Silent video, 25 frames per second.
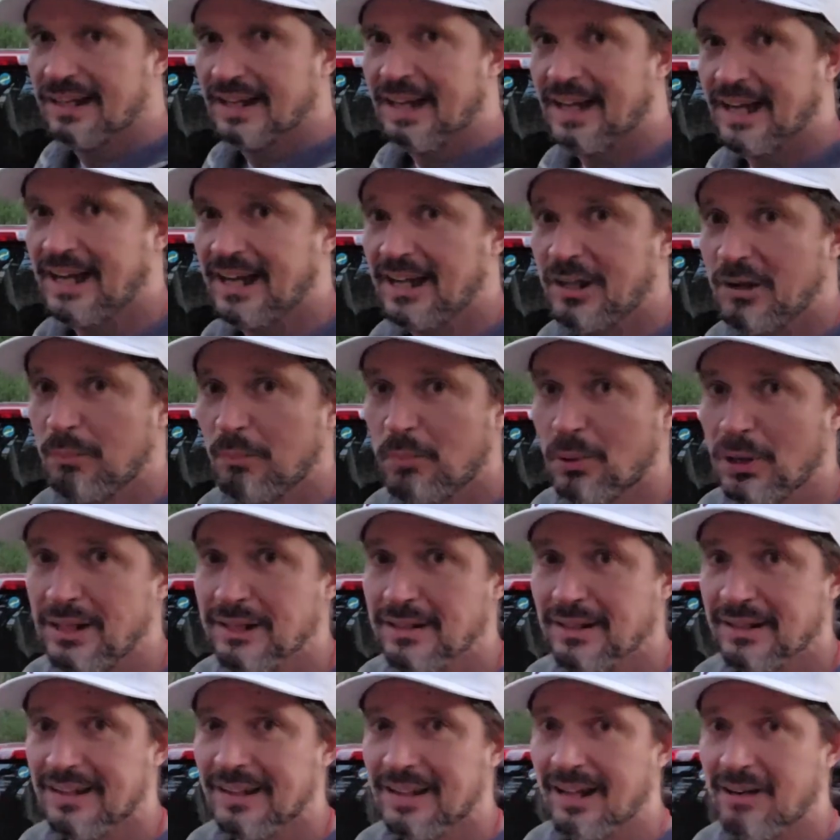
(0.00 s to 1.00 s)
I didn't
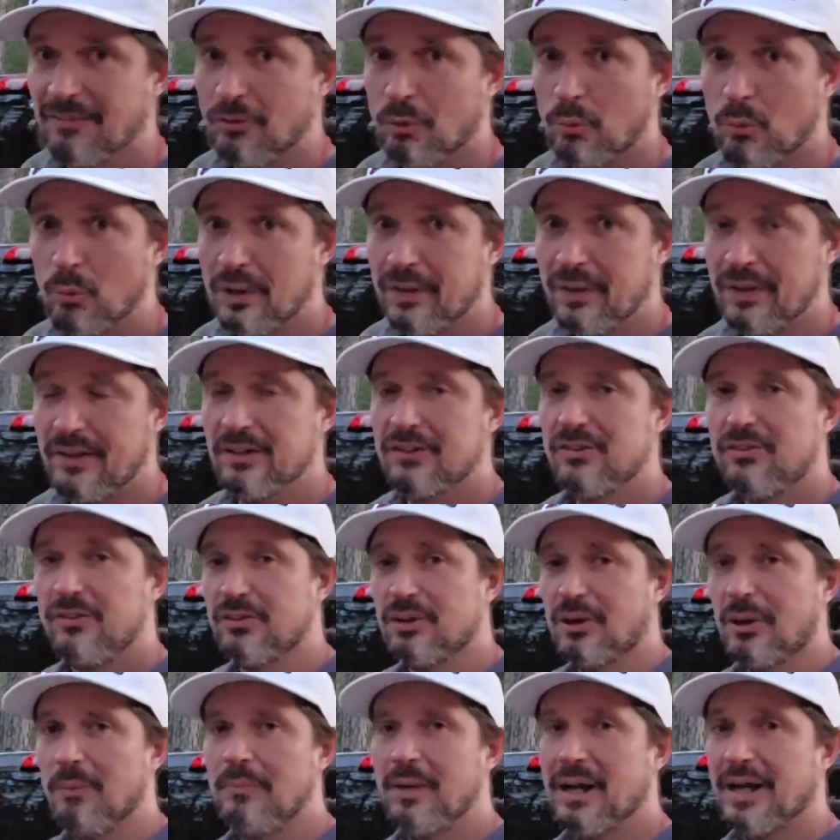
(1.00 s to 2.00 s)
bring the level with us,
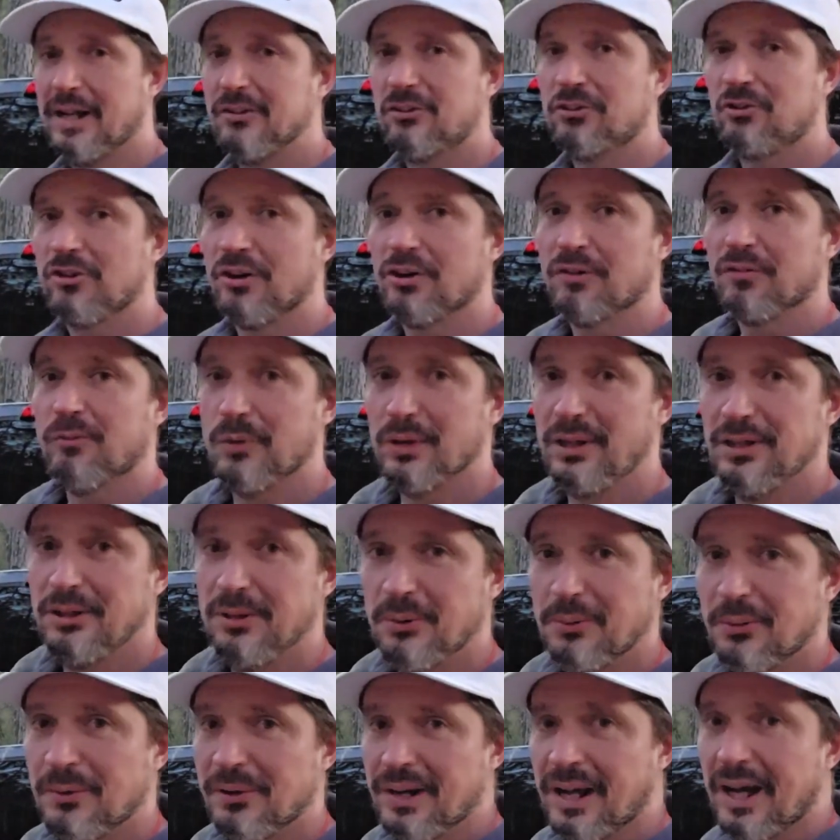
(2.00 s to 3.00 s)
so I'm not sure if we
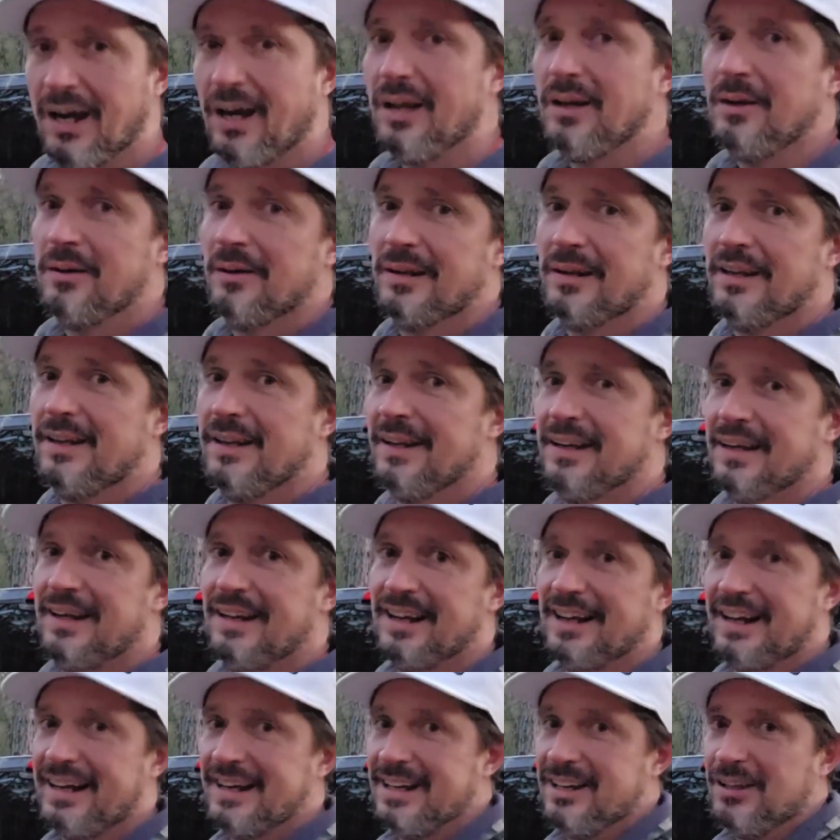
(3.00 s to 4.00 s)
do or not.
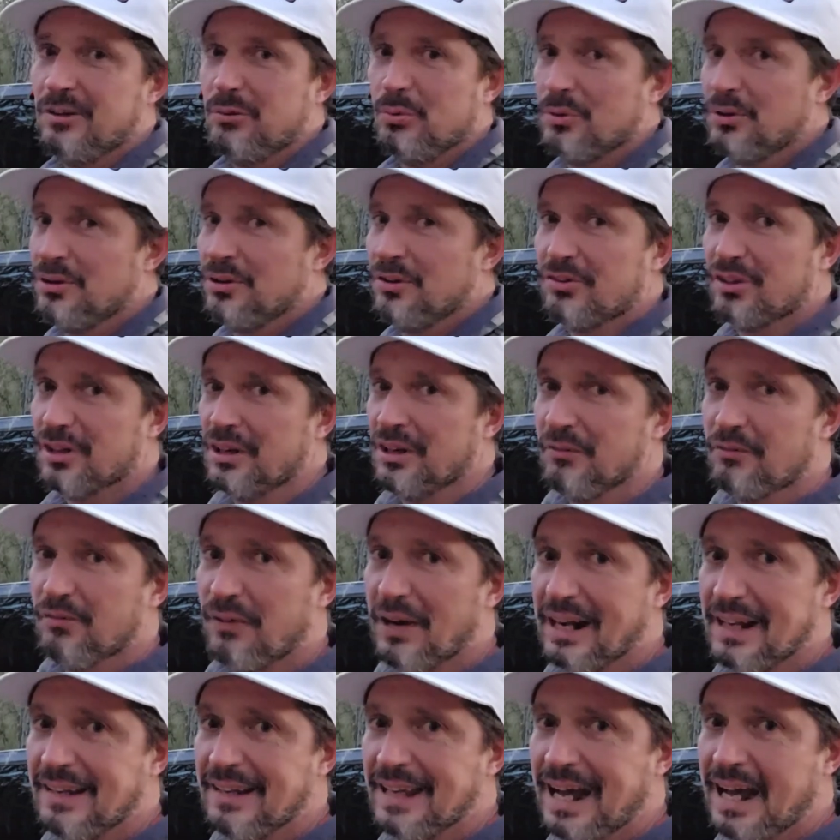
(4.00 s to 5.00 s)
I guess we're just gonna
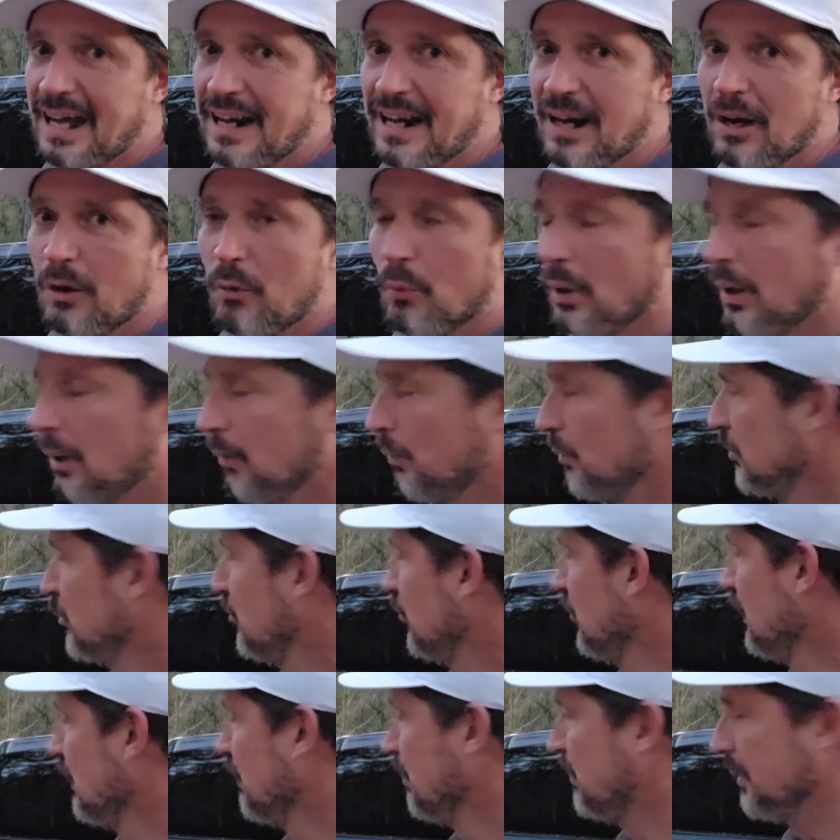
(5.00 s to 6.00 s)
find that out while we're
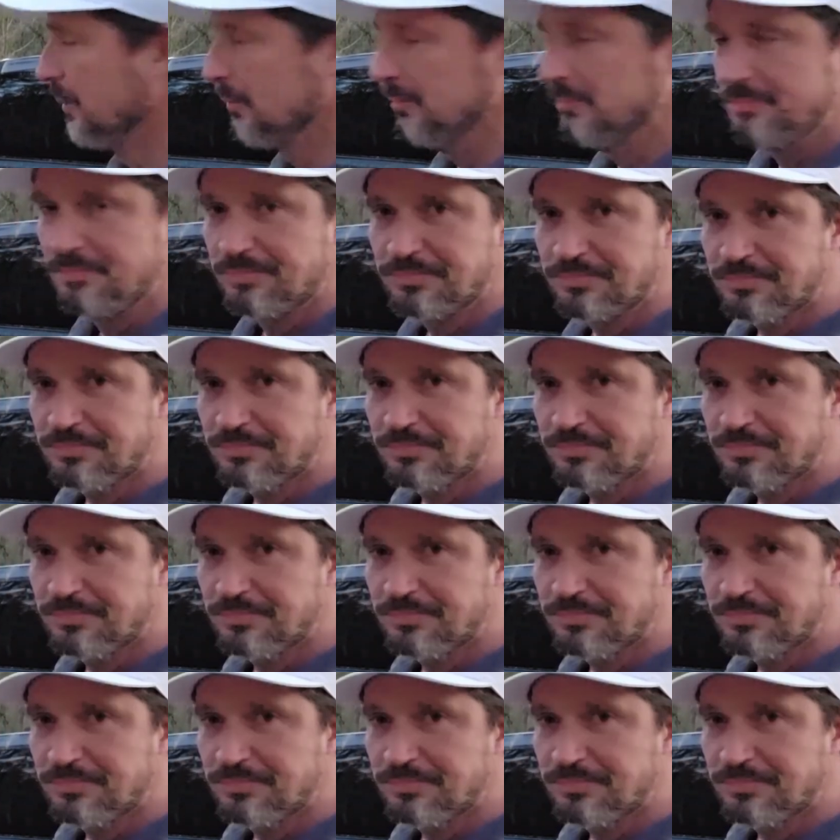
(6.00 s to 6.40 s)
sleeping.